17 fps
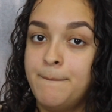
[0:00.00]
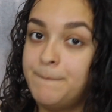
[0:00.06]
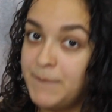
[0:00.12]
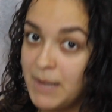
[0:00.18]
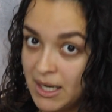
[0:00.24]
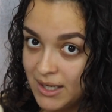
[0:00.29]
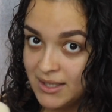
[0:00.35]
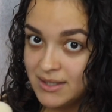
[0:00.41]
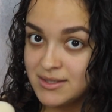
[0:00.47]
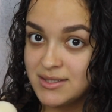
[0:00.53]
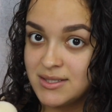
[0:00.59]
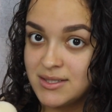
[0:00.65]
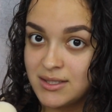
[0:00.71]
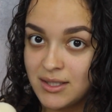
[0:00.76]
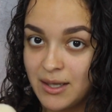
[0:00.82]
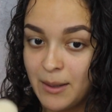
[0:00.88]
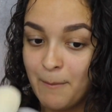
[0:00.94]
but
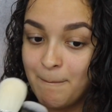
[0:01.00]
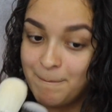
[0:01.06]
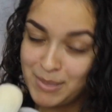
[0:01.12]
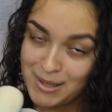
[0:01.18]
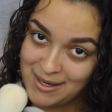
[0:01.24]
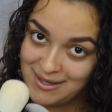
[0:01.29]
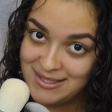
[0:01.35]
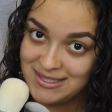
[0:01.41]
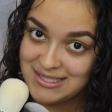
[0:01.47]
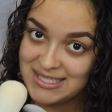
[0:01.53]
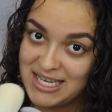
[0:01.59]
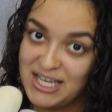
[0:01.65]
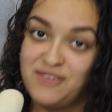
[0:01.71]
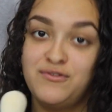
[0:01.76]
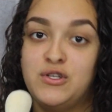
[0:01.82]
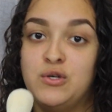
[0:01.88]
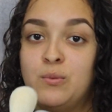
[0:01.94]

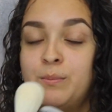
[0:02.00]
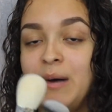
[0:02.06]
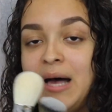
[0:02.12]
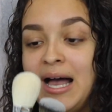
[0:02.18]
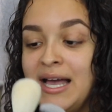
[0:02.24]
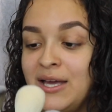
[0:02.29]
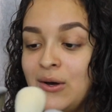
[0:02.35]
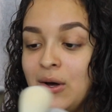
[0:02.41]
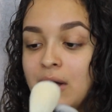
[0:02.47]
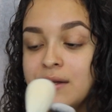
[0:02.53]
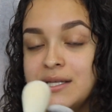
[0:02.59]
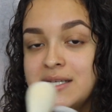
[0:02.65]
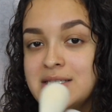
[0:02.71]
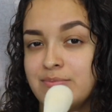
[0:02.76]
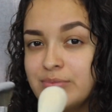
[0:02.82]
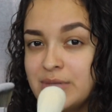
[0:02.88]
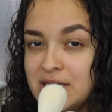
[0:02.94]
if you buy all
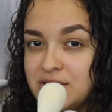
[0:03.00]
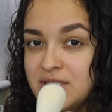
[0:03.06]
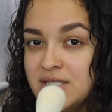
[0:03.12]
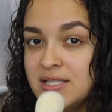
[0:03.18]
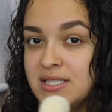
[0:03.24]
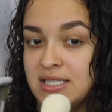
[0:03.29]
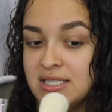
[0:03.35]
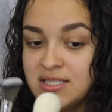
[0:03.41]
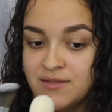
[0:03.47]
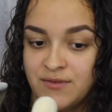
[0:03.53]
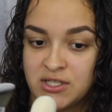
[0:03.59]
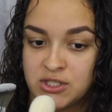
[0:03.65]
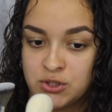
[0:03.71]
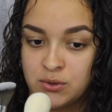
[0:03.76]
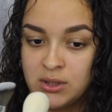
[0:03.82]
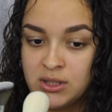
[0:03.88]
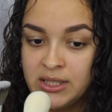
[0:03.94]
these brushes
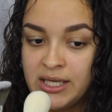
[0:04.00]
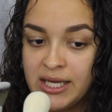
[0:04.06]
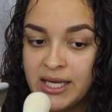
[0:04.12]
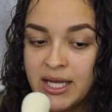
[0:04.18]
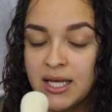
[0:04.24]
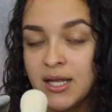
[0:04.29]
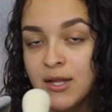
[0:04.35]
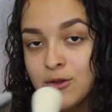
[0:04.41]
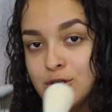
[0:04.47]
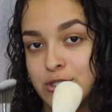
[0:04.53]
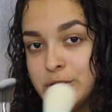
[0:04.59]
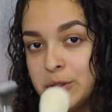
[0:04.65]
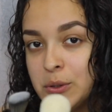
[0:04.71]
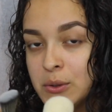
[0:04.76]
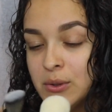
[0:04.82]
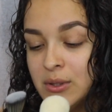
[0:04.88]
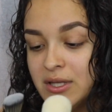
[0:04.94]
individually, the
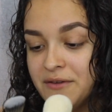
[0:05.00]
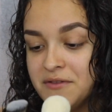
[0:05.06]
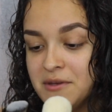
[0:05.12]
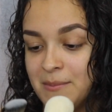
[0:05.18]
total of